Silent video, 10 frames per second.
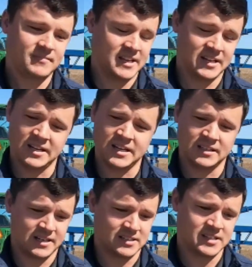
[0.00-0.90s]
and again,
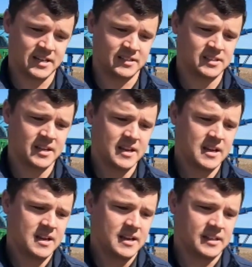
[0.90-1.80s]
like I said, it's
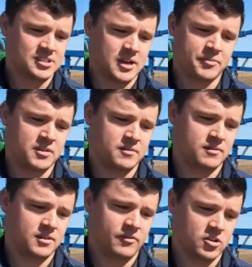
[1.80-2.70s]
it's something
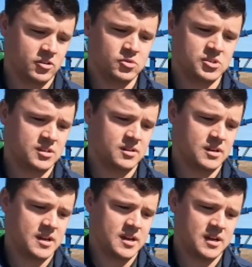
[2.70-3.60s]
if you're using
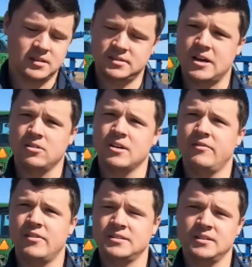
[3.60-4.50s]
a talc
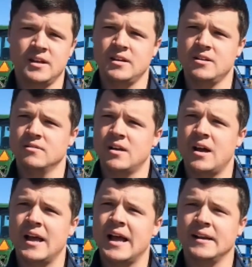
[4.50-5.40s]
graphite today, you're
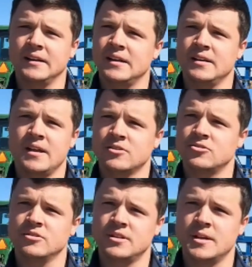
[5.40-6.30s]
not adding any
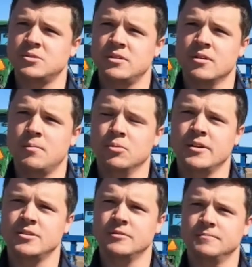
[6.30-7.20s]
extra steps to your operation.